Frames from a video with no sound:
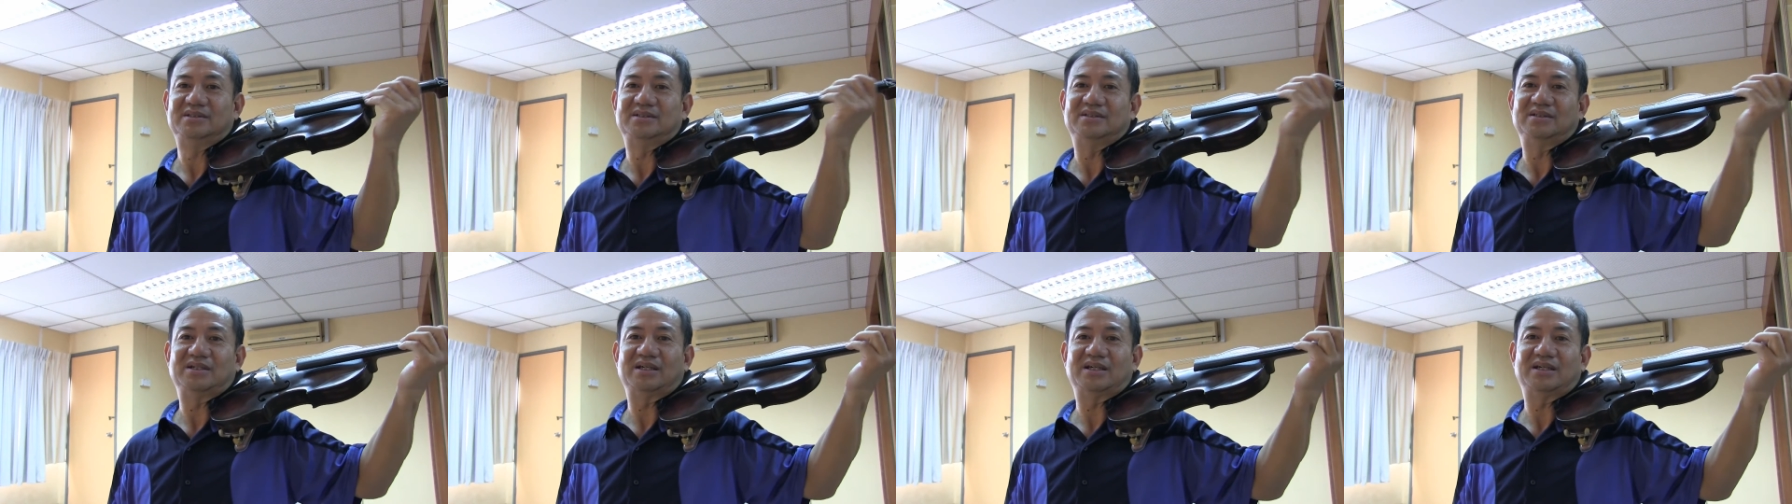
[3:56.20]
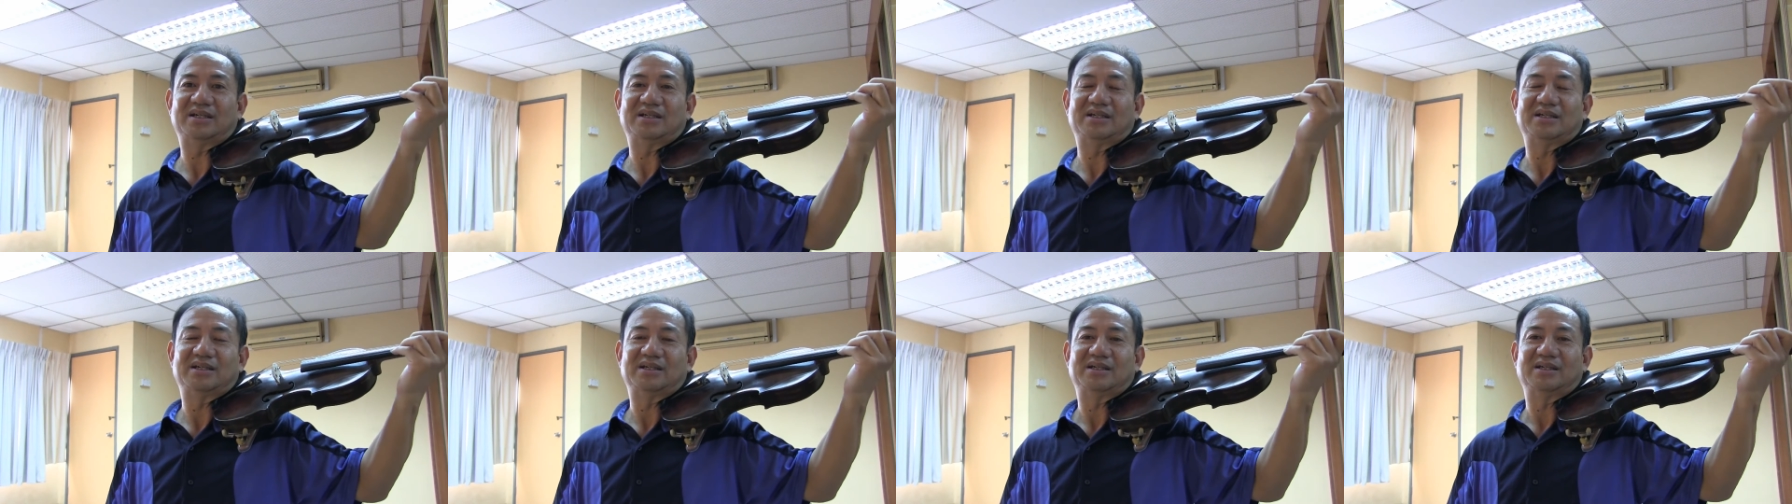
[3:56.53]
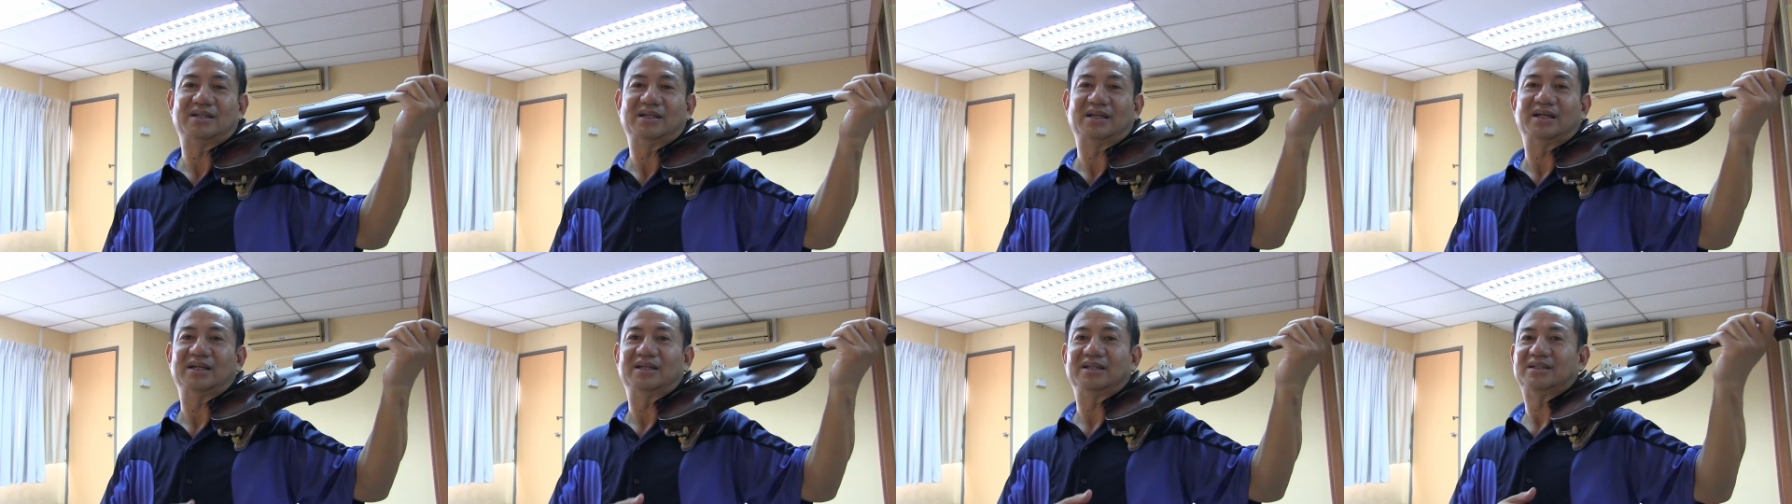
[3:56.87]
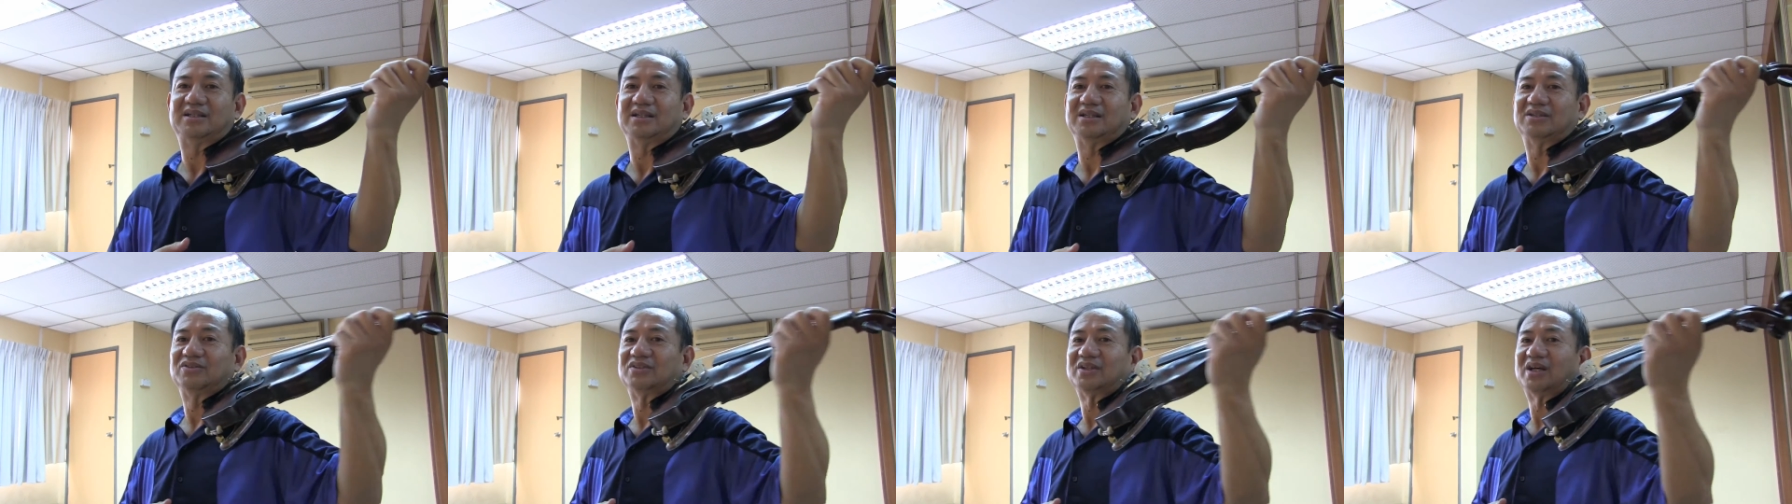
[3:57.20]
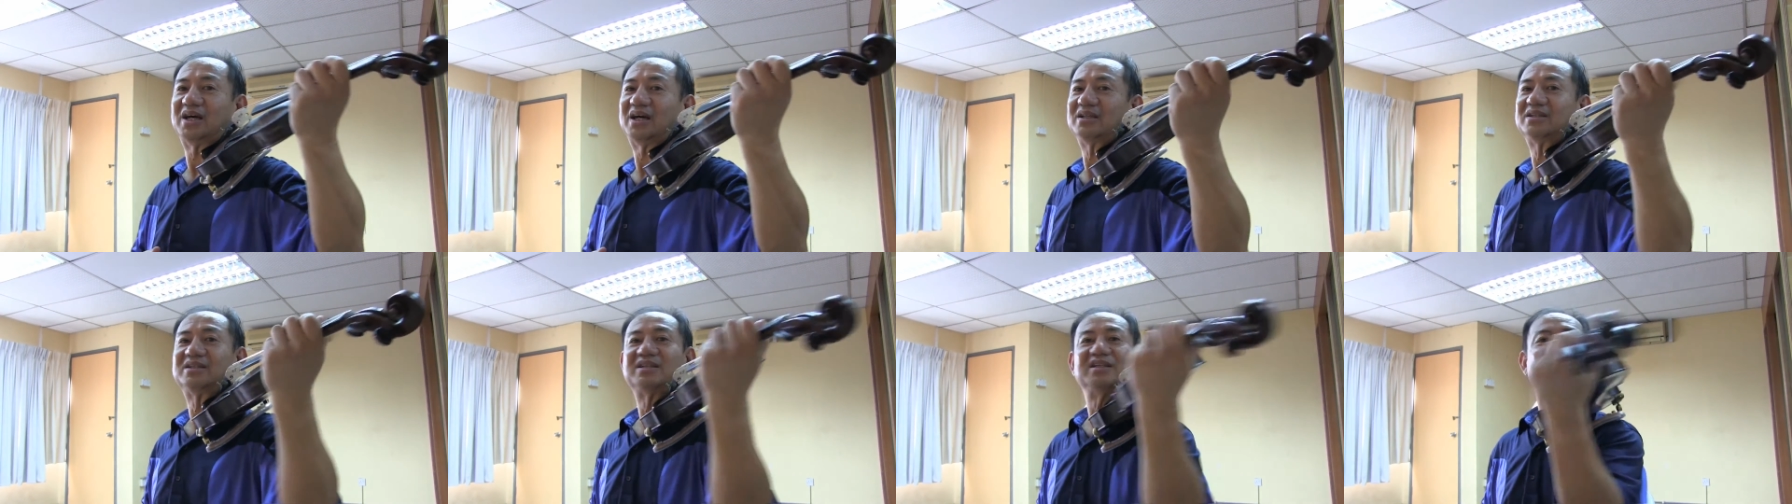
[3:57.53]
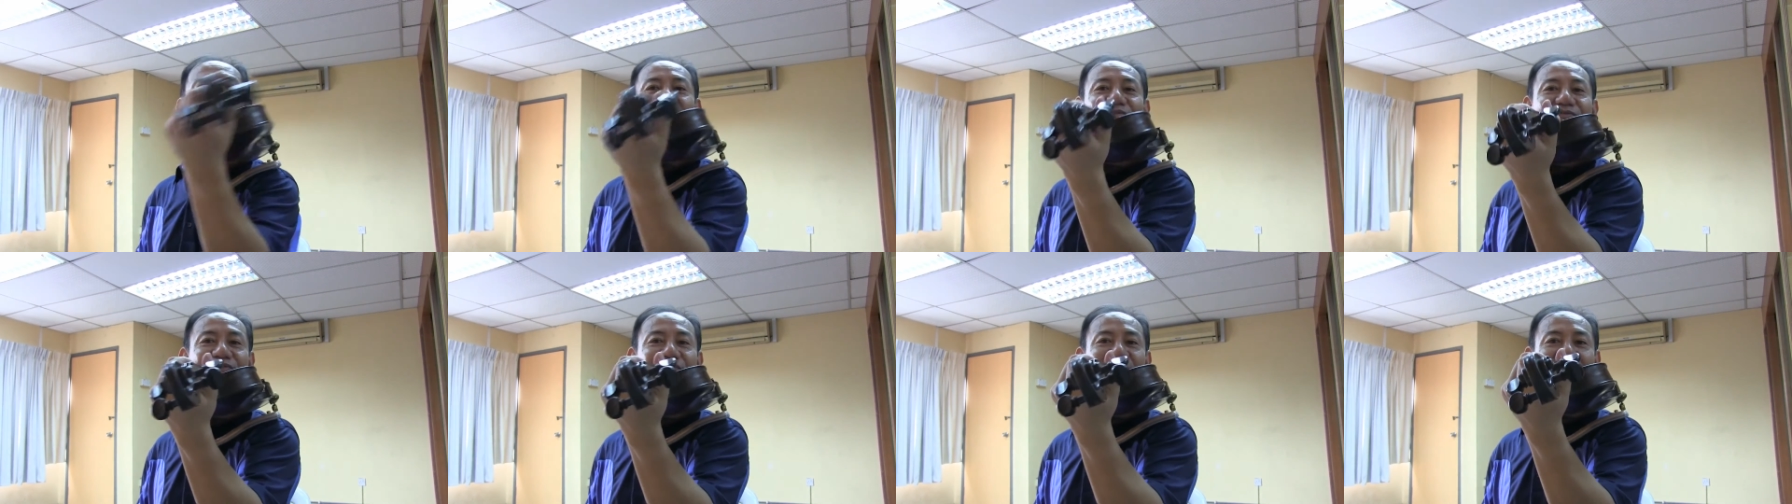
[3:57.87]
okay? And not
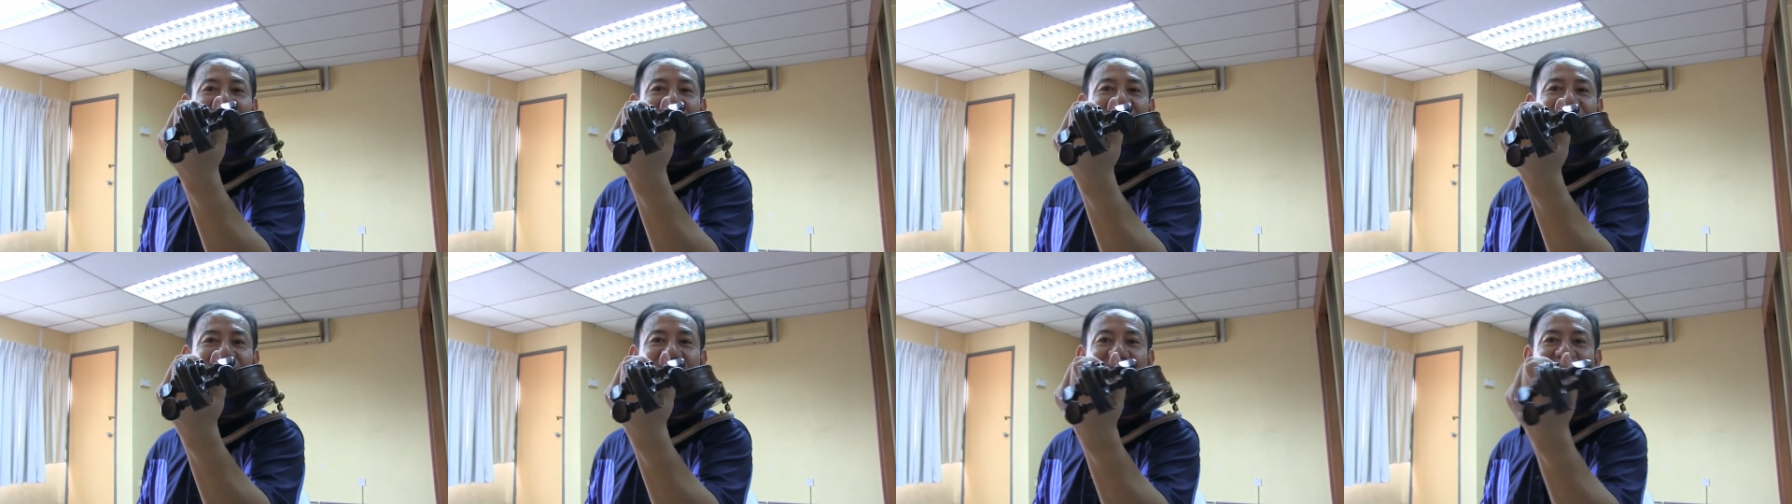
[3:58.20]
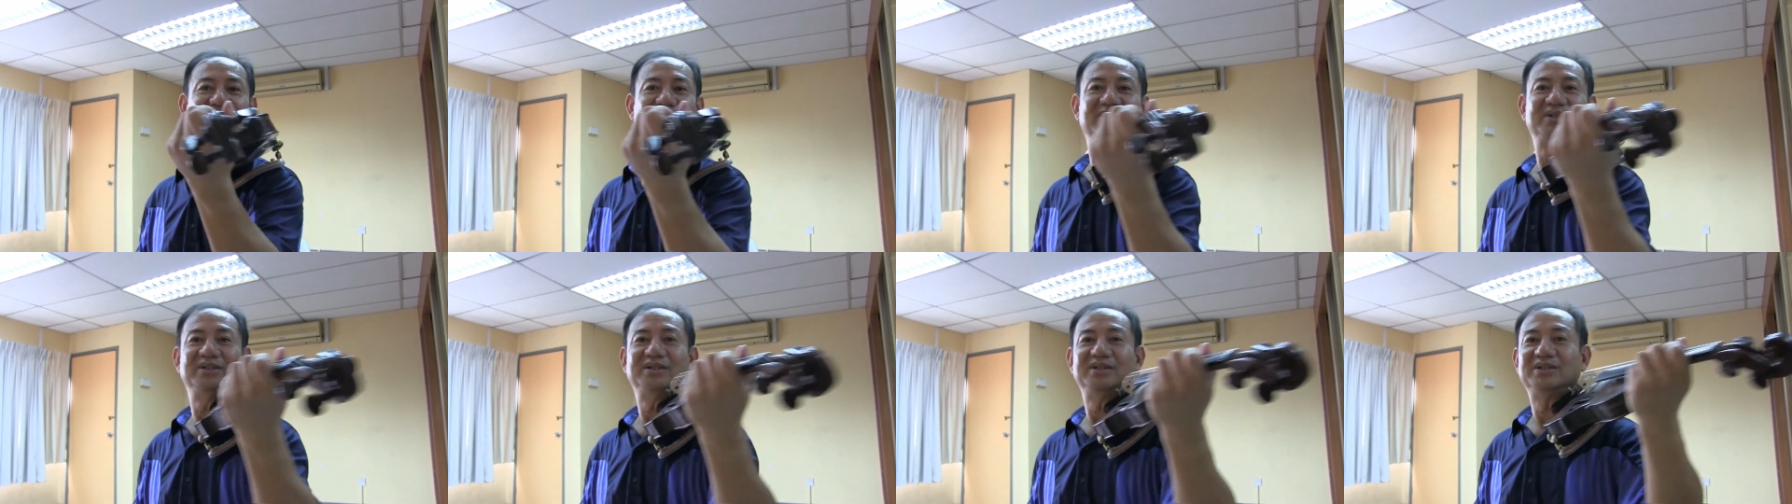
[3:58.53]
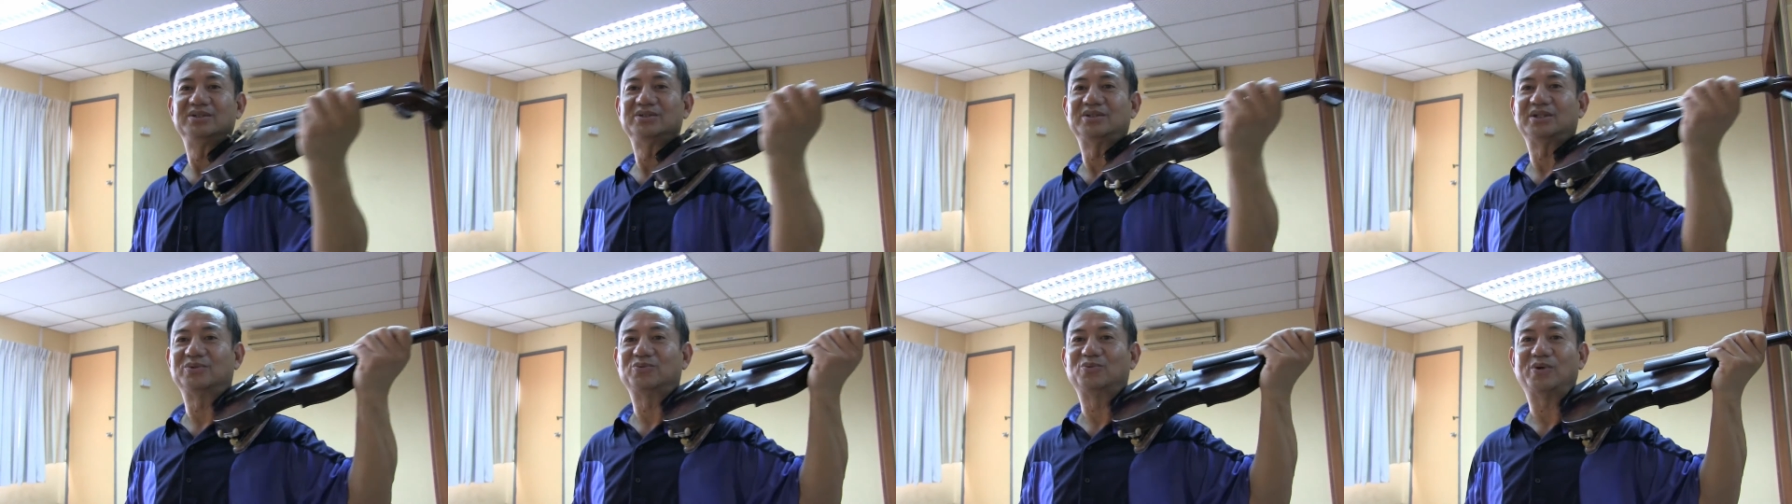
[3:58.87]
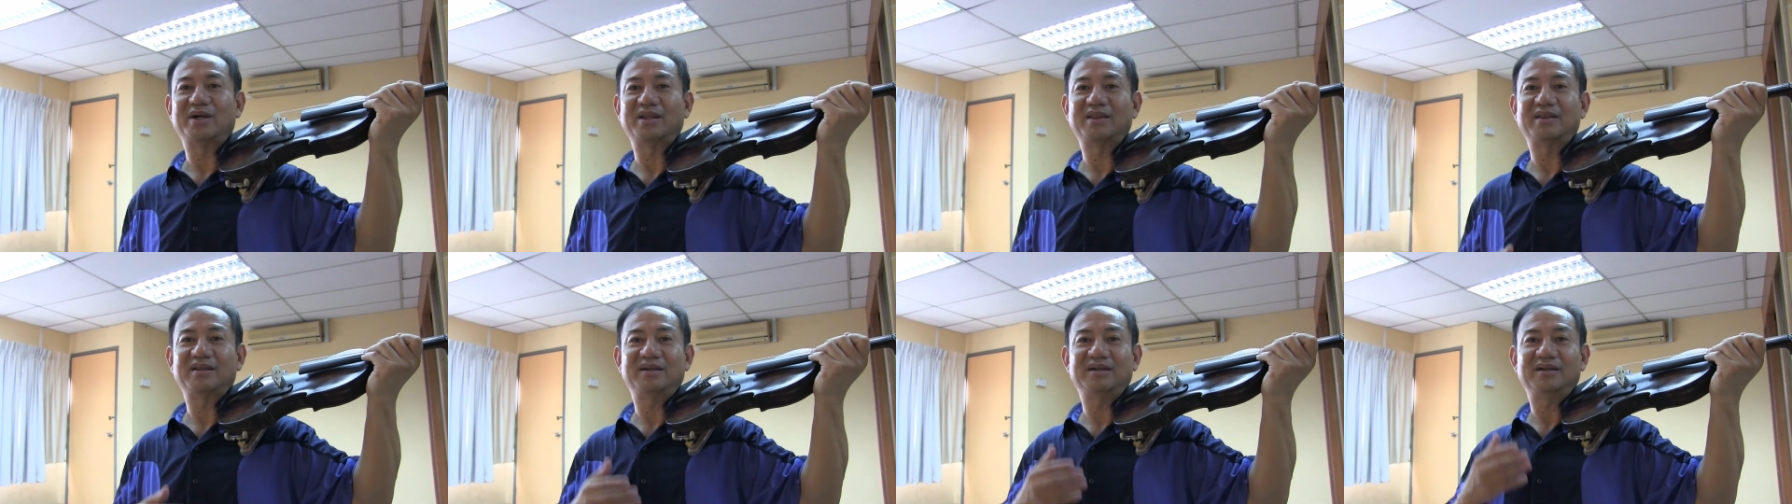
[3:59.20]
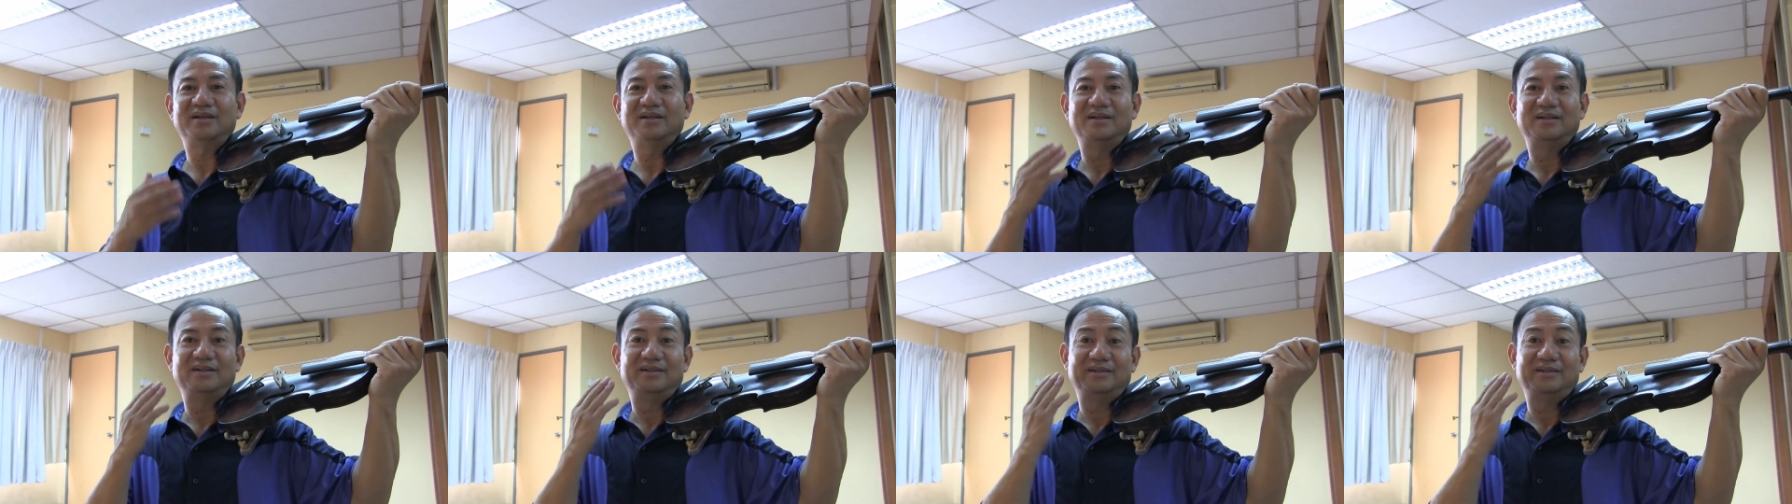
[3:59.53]
in front of you, but rather